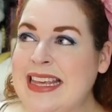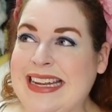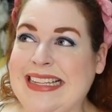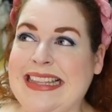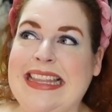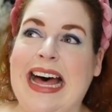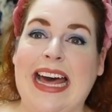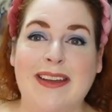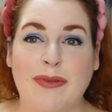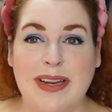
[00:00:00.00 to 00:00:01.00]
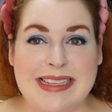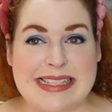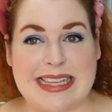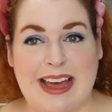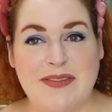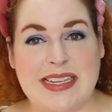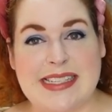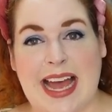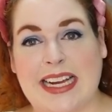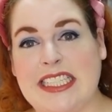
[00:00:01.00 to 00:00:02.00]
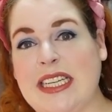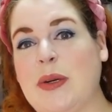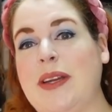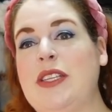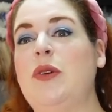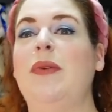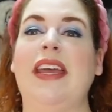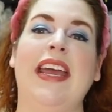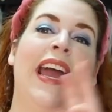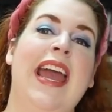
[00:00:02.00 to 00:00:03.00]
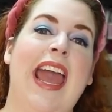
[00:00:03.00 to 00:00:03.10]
that a lot of what is left is actually going to be